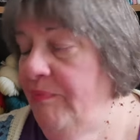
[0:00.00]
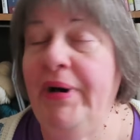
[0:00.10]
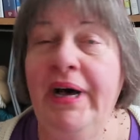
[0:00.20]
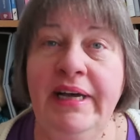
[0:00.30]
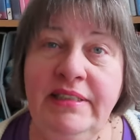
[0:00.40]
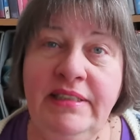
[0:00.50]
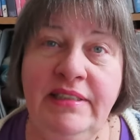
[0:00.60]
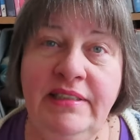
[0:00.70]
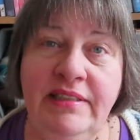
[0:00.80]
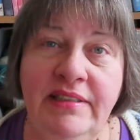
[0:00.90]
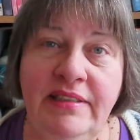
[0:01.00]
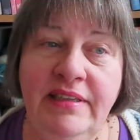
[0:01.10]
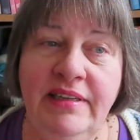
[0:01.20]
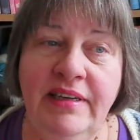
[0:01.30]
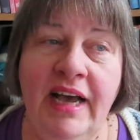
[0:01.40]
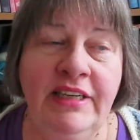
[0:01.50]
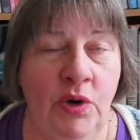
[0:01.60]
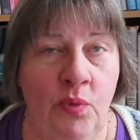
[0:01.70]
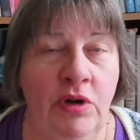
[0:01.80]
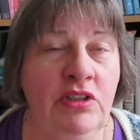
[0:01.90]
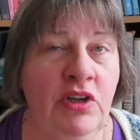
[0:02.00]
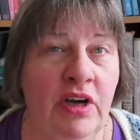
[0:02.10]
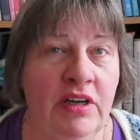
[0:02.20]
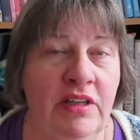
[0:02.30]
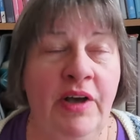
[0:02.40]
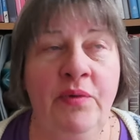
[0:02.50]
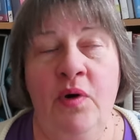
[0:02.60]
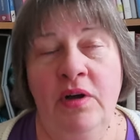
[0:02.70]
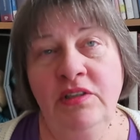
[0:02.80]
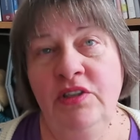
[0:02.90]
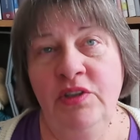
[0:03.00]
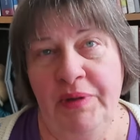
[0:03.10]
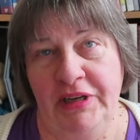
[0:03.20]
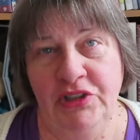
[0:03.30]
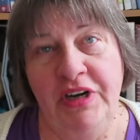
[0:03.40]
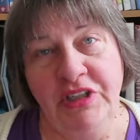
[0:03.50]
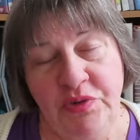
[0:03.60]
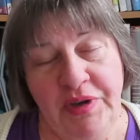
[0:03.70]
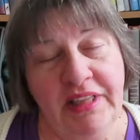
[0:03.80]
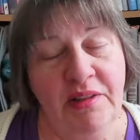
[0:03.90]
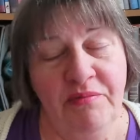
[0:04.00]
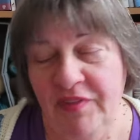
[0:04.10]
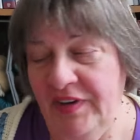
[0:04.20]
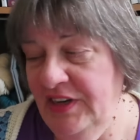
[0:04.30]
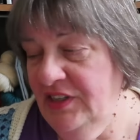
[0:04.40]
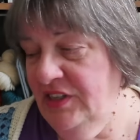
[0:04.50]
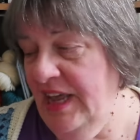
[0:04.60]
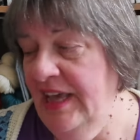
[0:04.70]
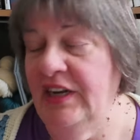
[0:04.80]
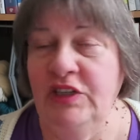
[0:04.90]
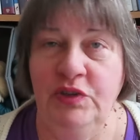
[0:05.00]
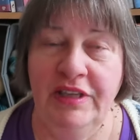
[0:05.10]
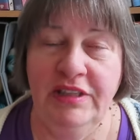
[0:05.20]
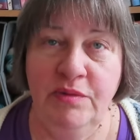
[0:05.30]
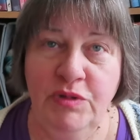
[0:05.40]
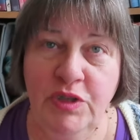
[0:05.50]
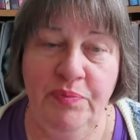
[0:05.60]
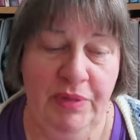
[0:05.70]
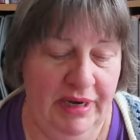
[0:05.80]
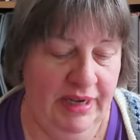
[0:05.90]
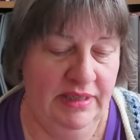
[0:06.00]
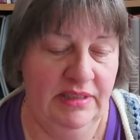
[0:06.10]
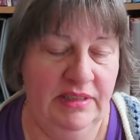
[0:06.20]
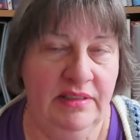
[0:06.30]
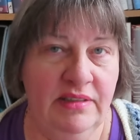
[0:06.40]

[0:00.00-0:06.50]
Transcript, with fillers: but I don't want to dawdle. I want to make sure I do get them finished and I do get them submitted,